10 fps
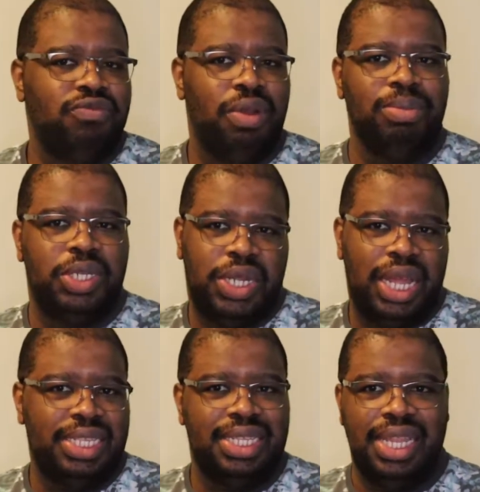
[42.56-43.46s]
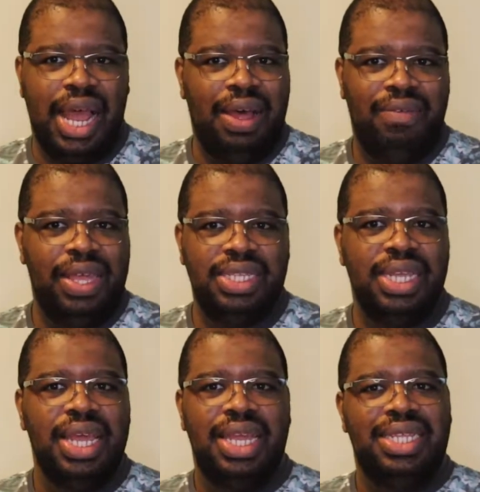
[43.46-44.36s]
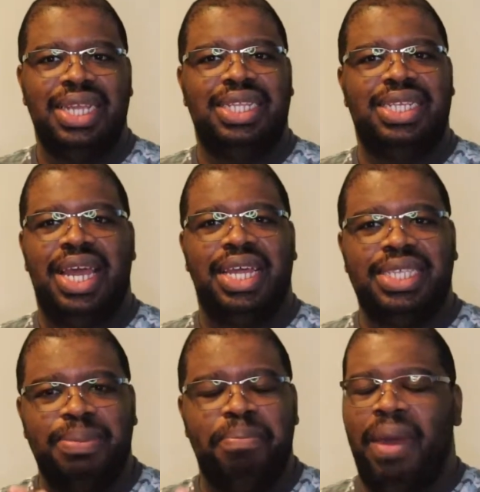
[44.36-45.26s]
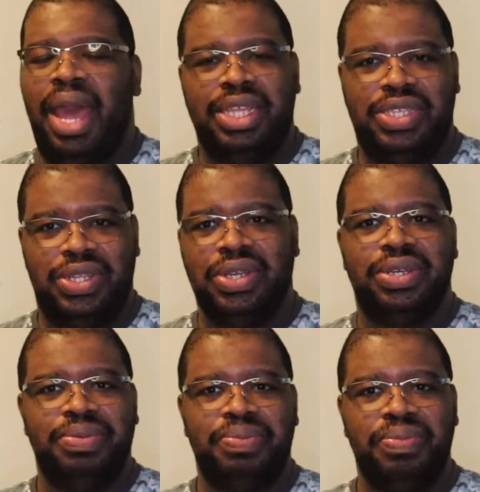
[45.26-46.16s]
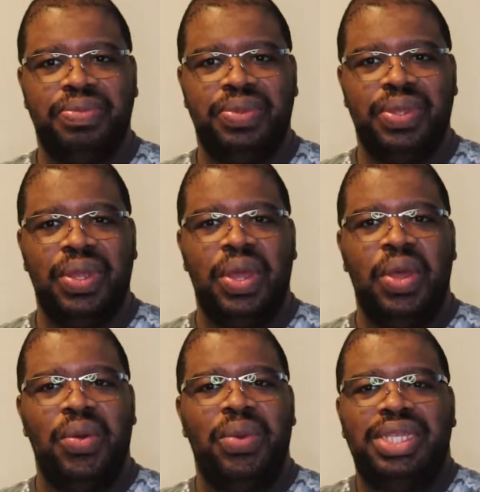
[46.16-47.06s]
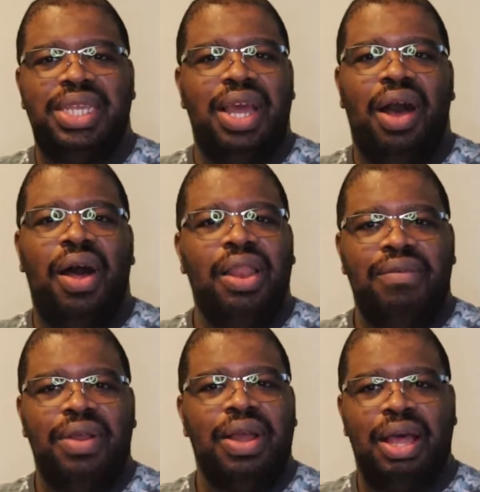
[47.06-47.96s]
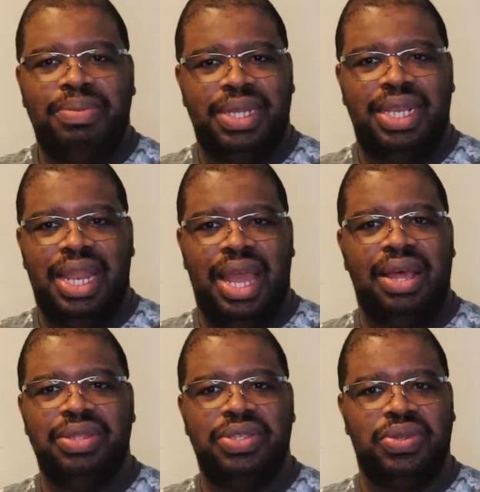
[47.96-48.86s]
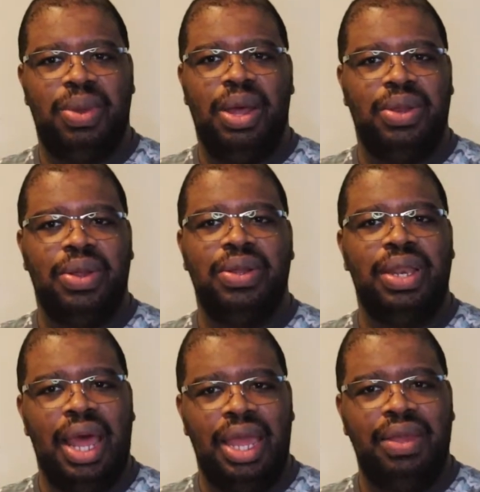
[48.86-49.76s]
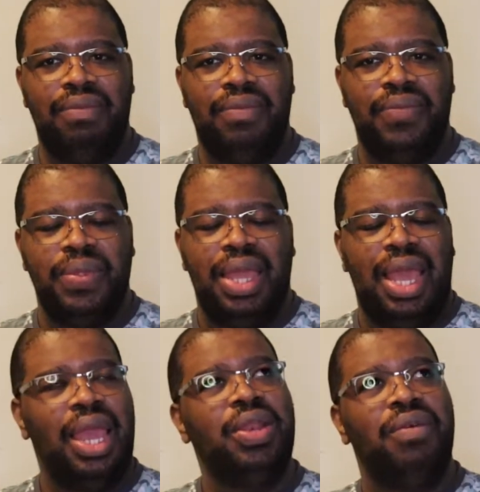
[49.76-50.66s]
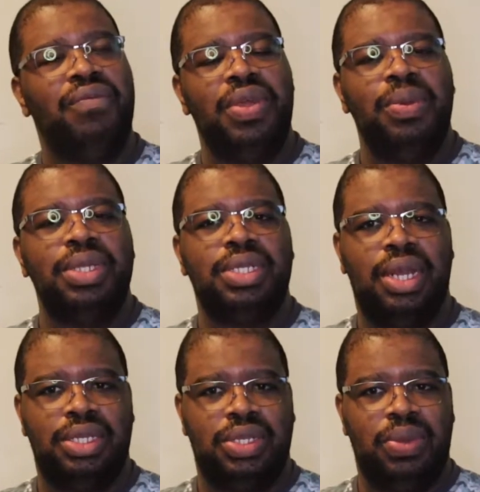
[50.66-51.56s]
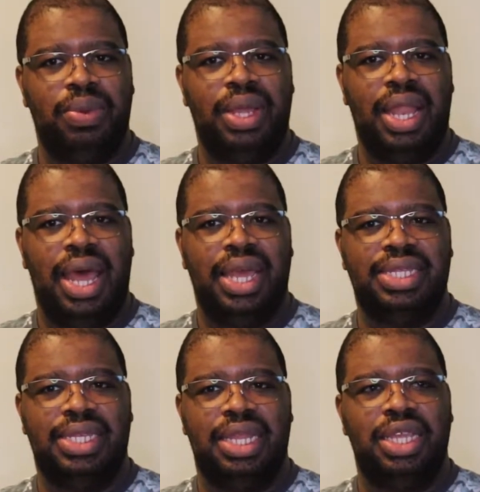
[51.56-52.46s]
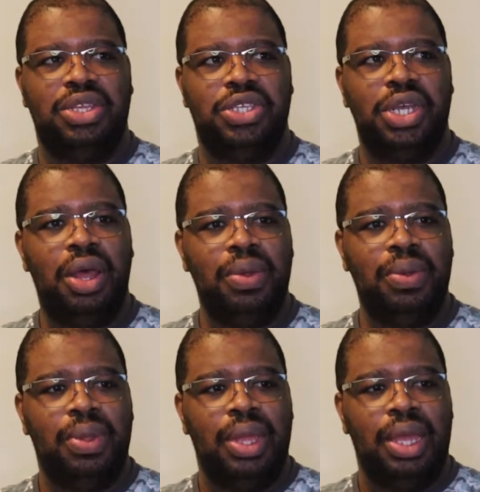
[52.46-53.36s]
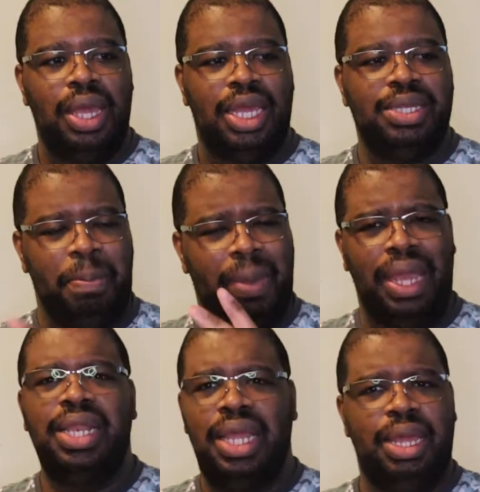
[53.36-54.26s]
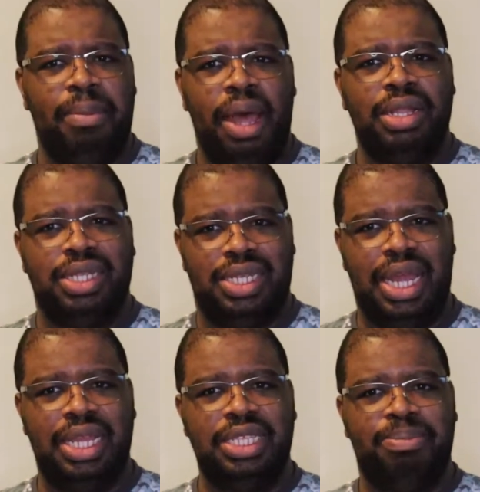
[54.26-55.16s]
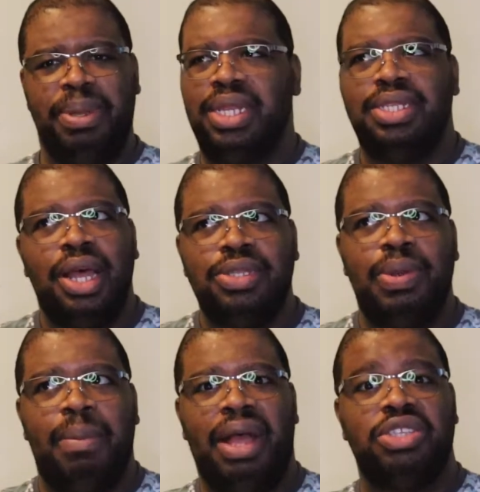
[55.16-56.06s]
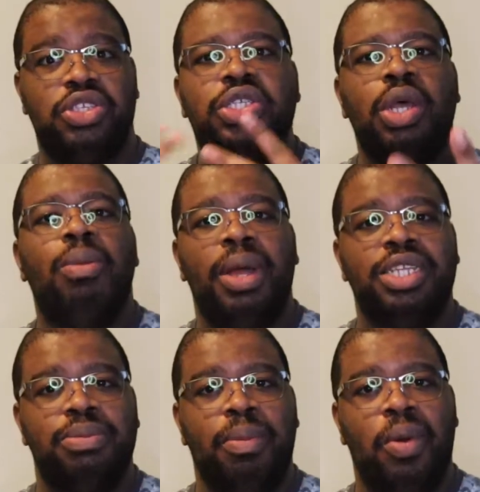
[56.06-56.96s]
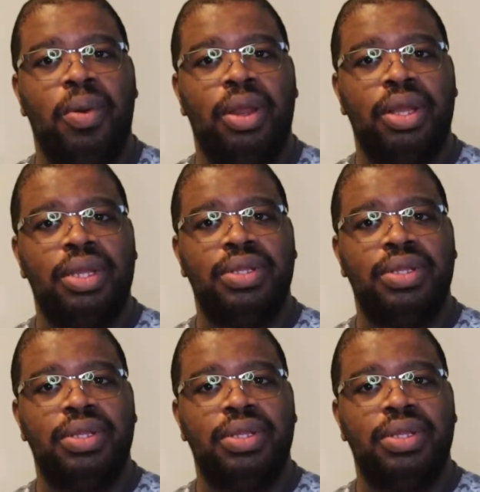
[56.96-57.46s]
from chess novice to chess master. We see all of her ups and downs throughout her life, and the viewer starts to realize that this show is mainly about chess, but it's also about so much more.